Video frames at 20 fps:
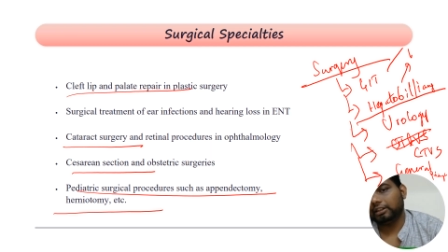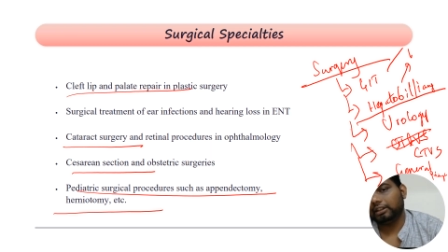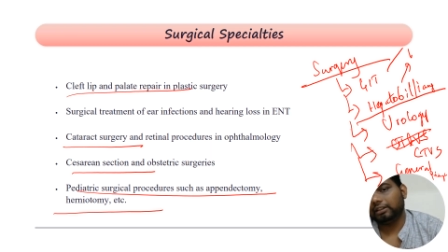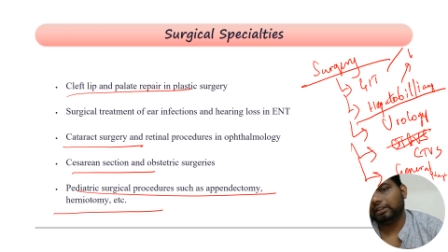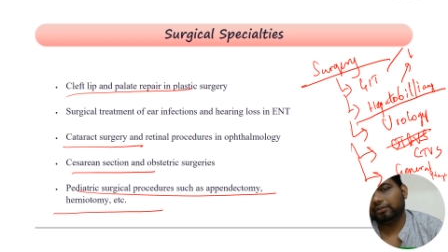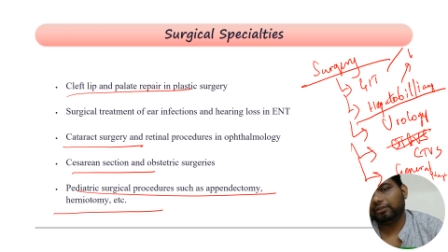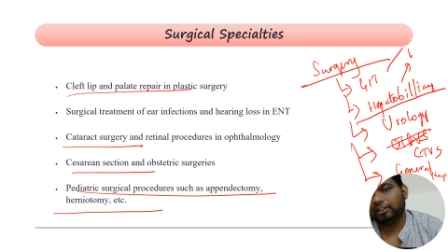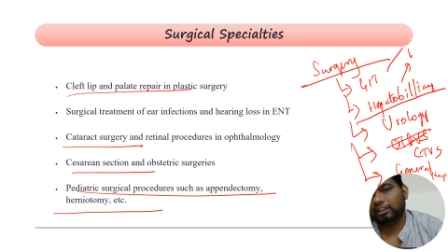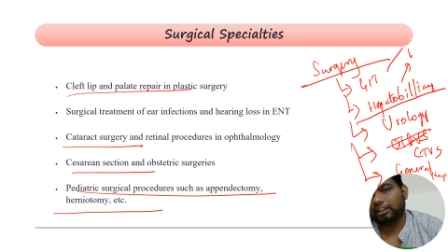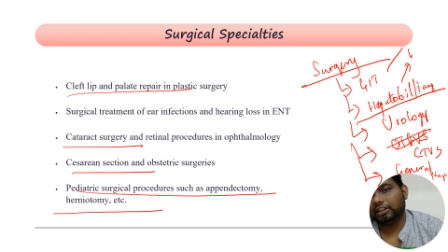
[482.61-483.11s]

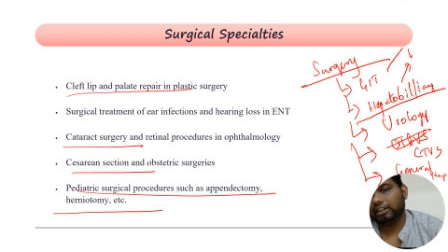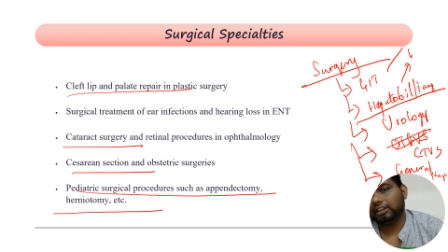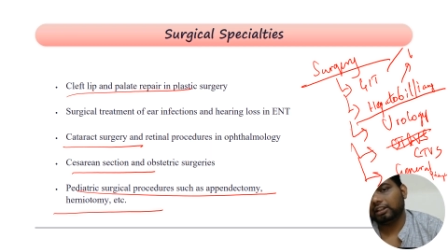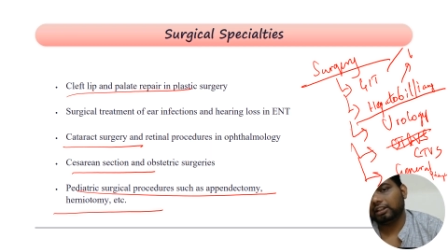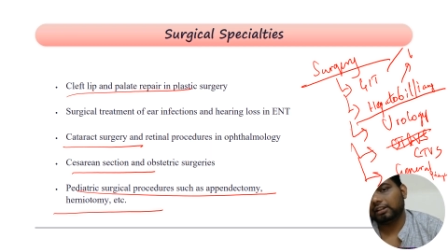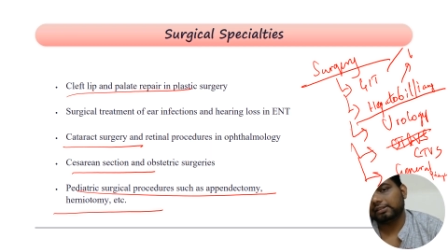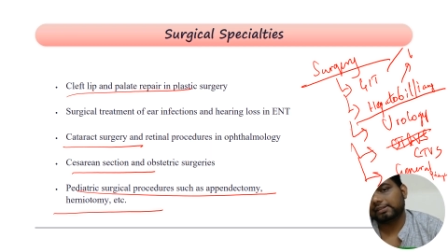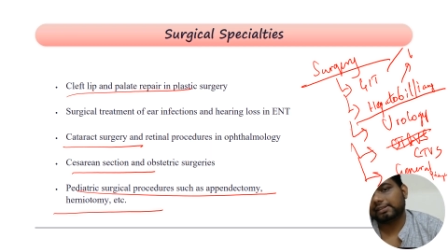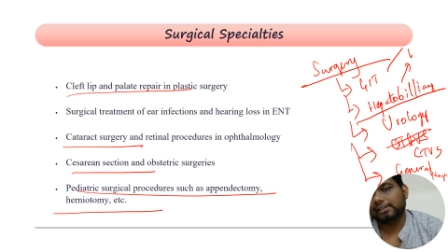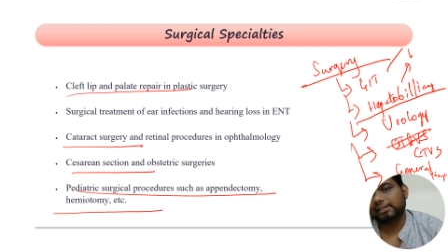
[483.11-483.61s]
DVT
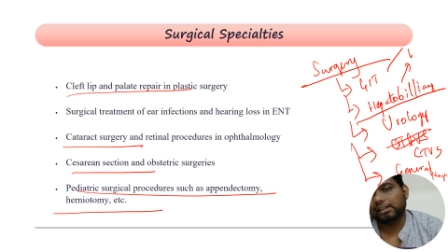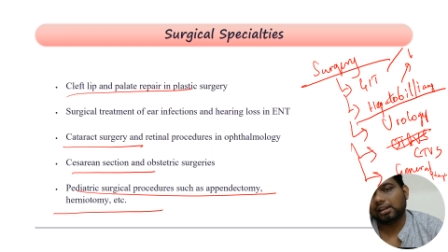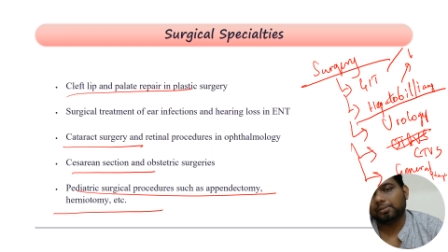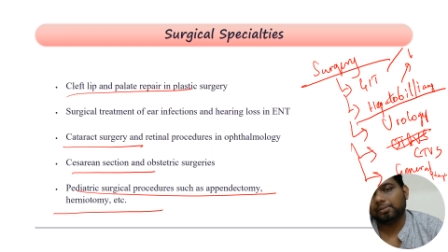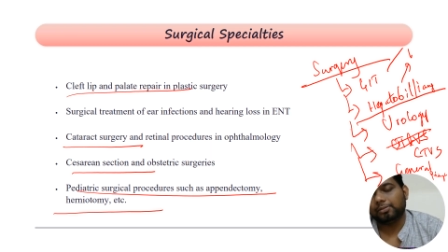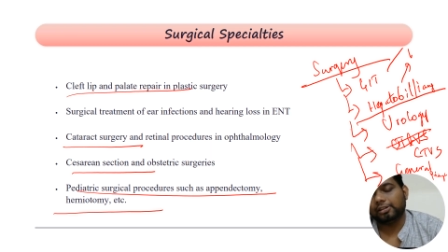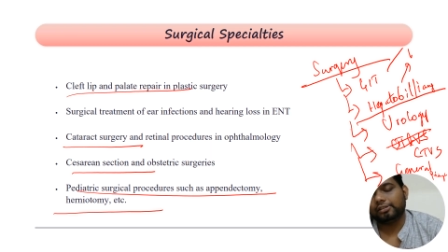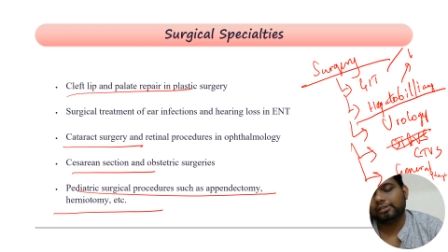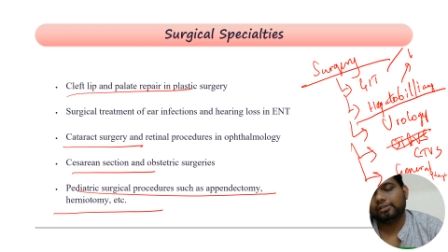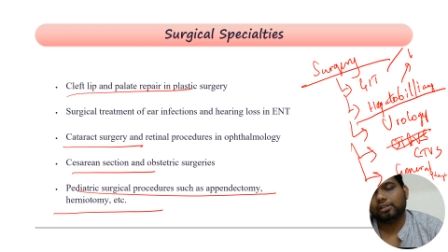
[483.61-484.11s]
and
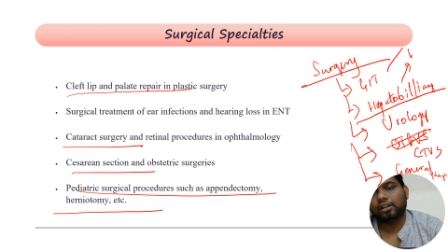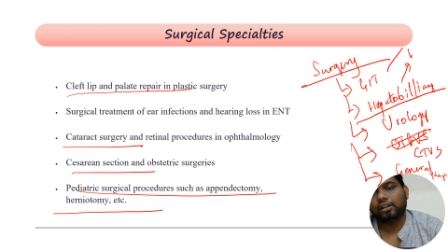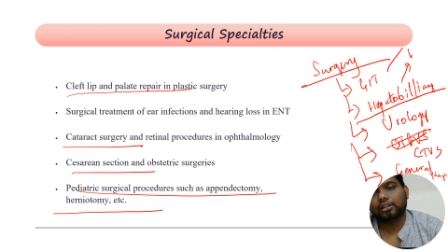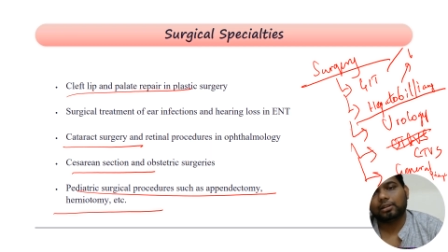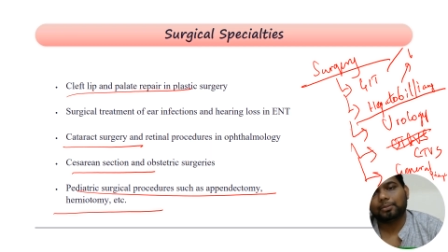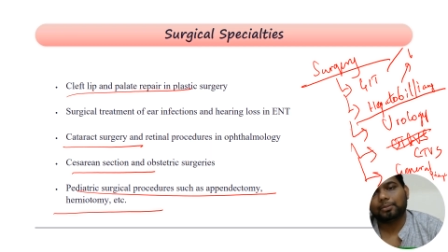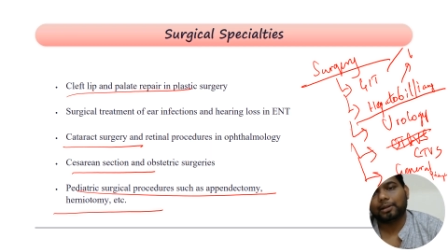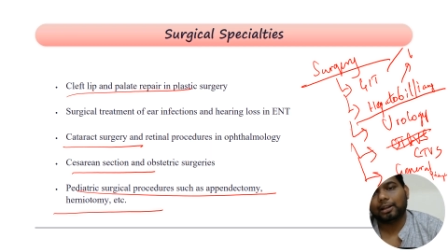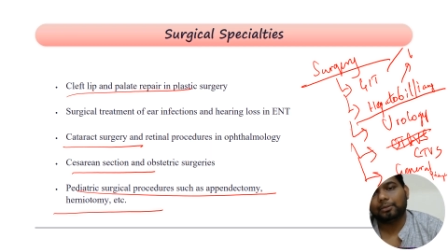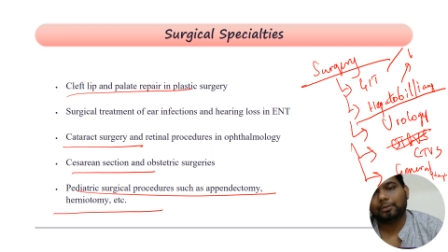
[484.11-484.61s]
CABG are
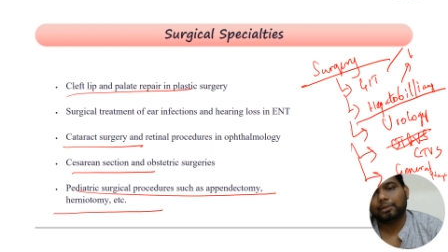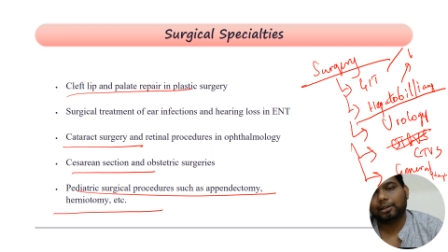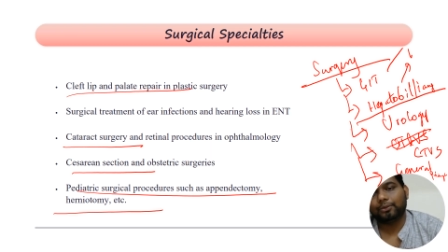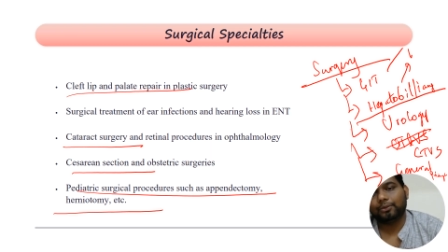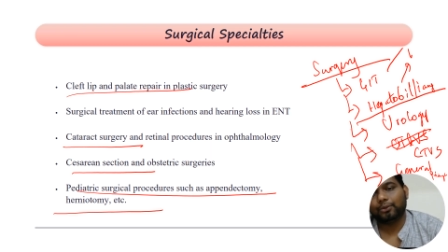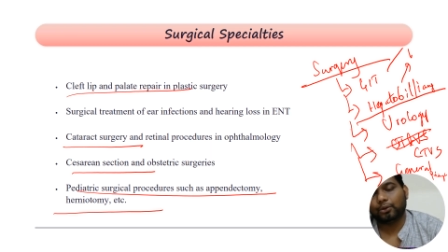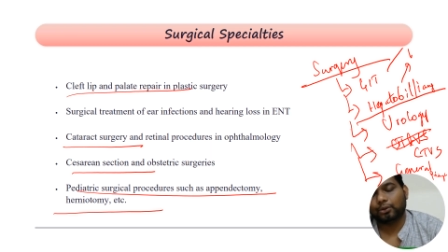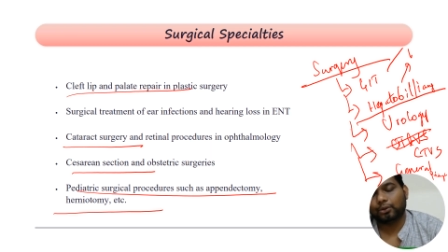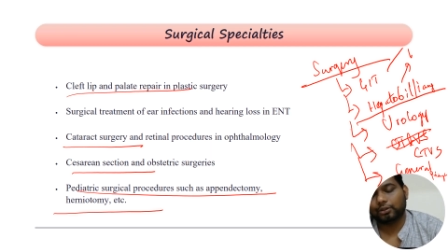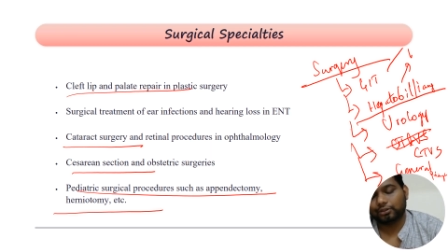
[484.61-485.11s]
the primary
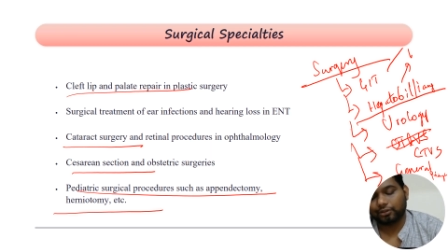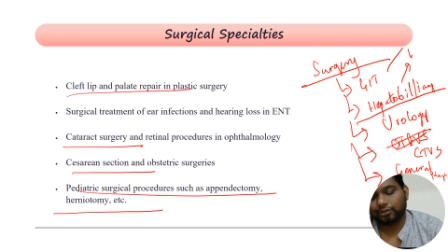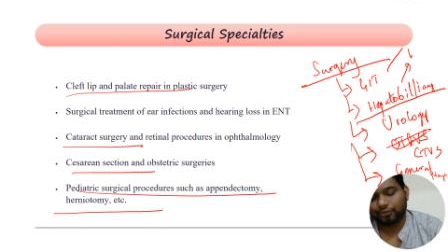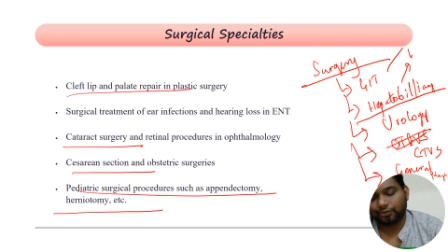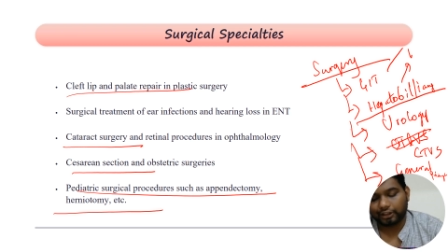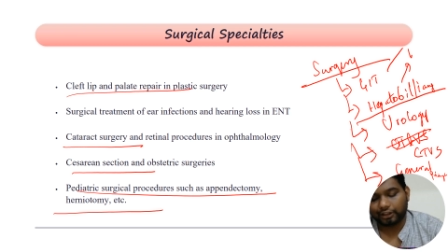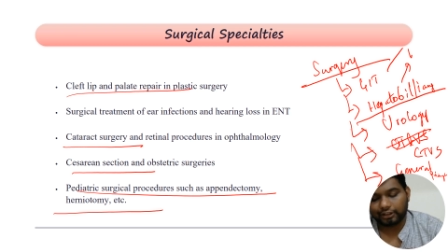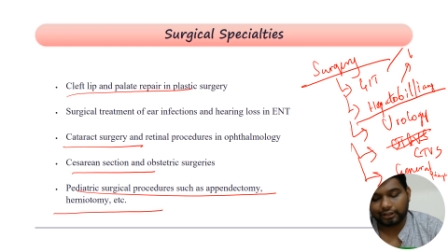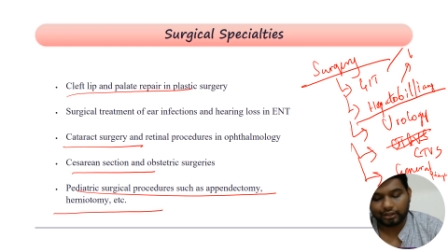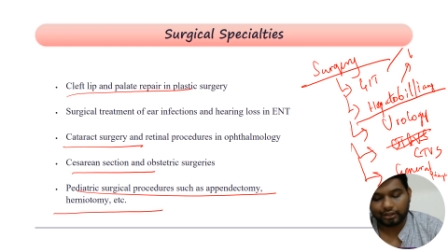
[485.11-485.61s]
focus of
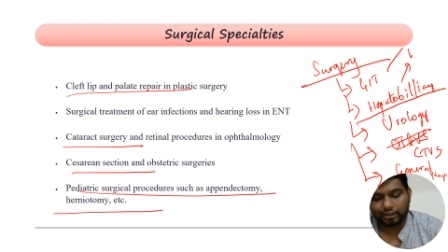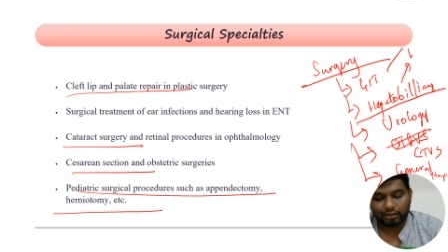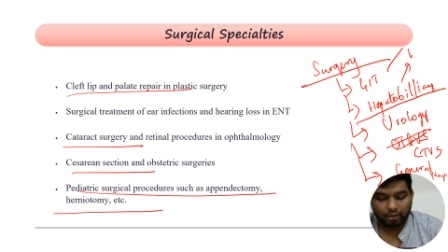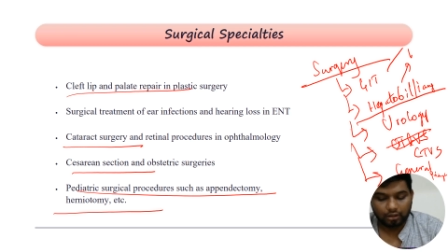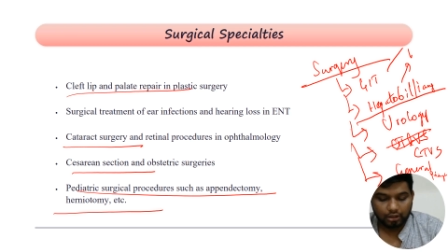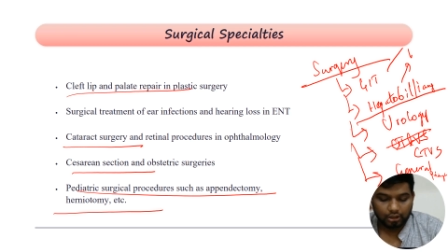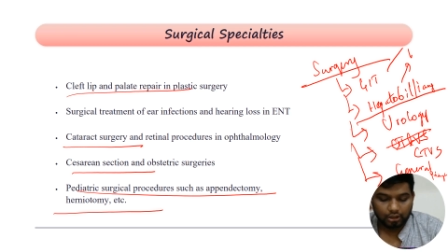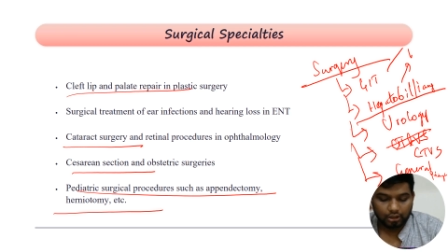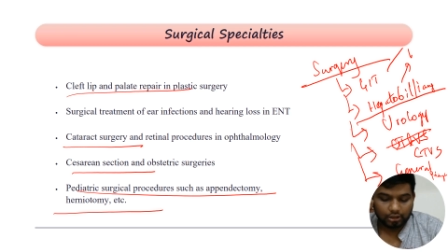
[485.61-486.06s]
area.